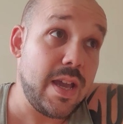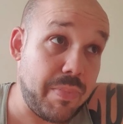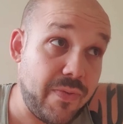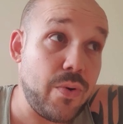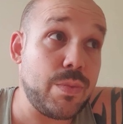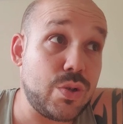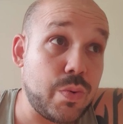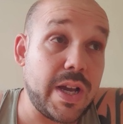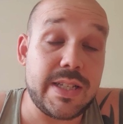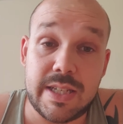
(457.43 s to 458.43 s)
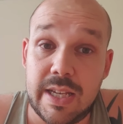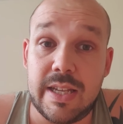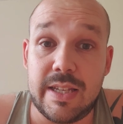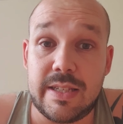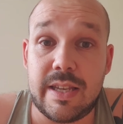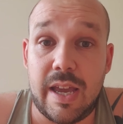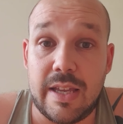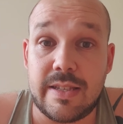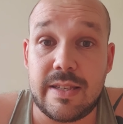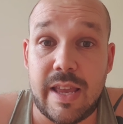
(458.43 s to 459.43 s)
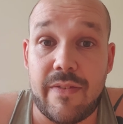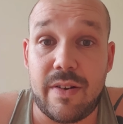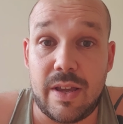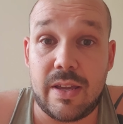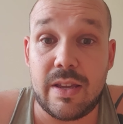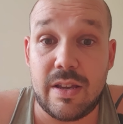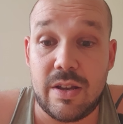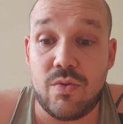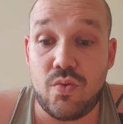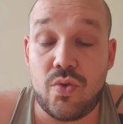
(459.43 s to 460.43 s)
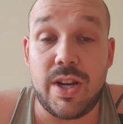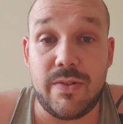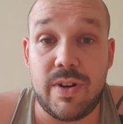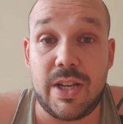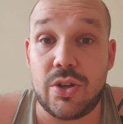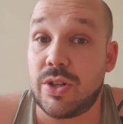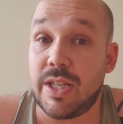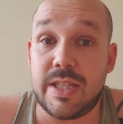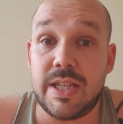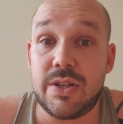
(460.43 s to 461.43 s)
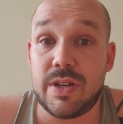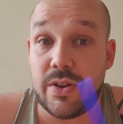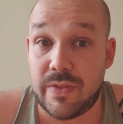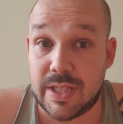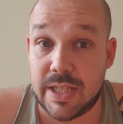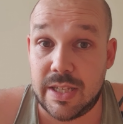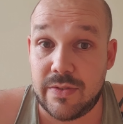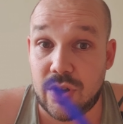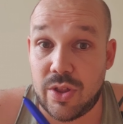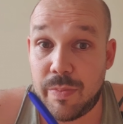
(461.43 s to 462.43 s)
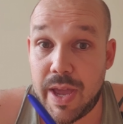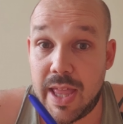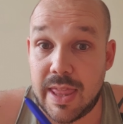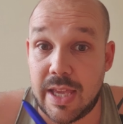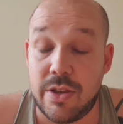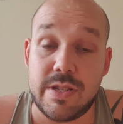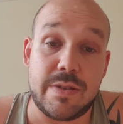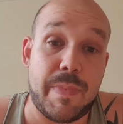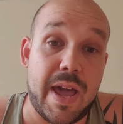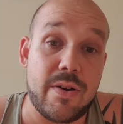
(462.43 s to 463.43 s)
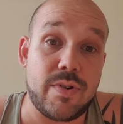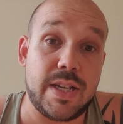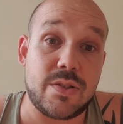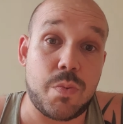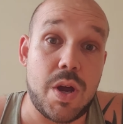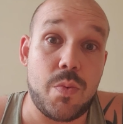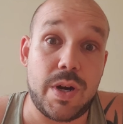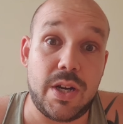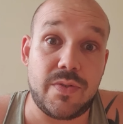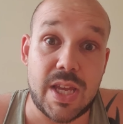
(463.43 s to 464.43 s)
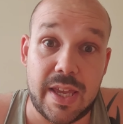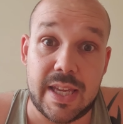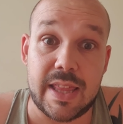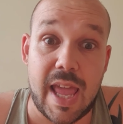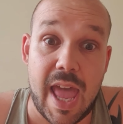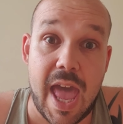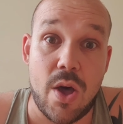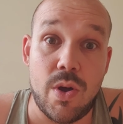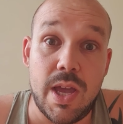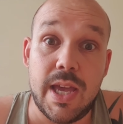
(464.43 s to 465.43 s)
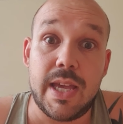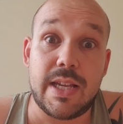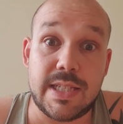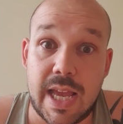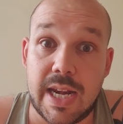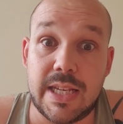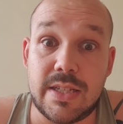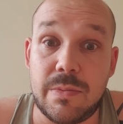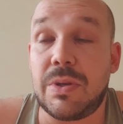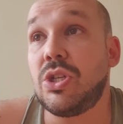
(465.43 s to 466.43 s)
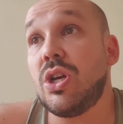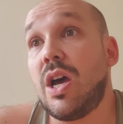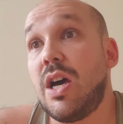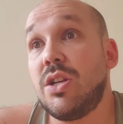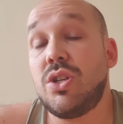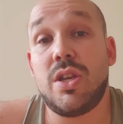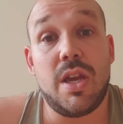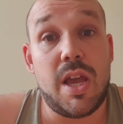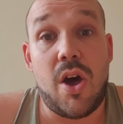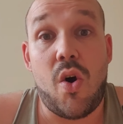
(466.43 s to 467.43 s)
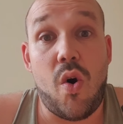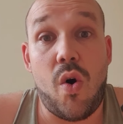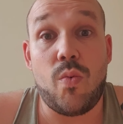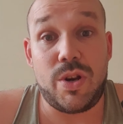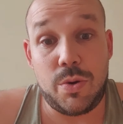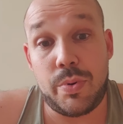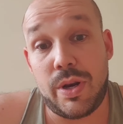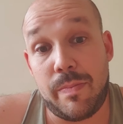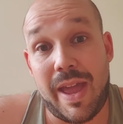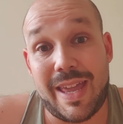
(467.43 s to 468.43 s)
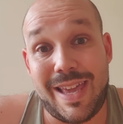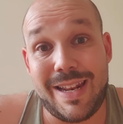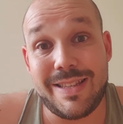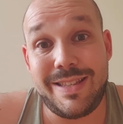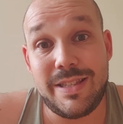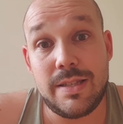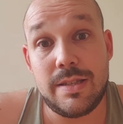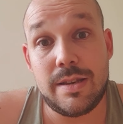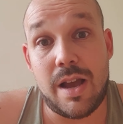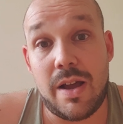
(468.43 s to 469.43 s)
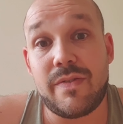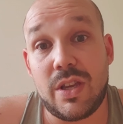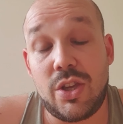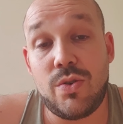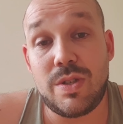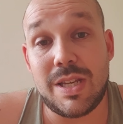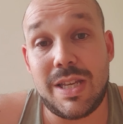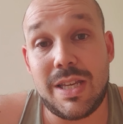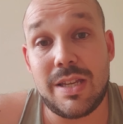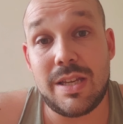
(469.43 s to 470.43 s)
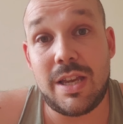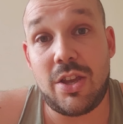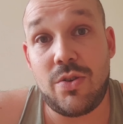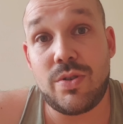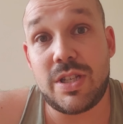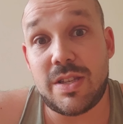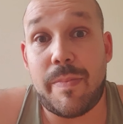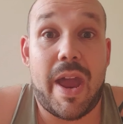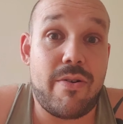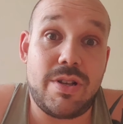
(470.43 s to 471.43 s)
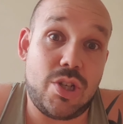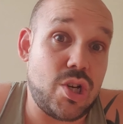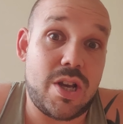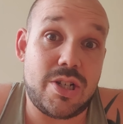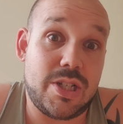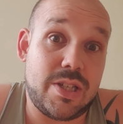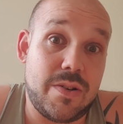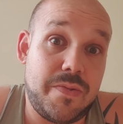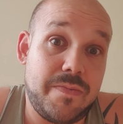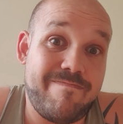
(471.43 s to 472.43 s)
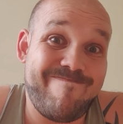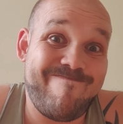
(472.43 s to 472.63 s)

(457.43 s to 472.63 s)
performance-wise, it is definitely really, really good, considering obviously you've got the pen that uses battery as well when you've taken that out, because that needs to be charged, or when you put it back in after using it, it uses the battery to charge itself.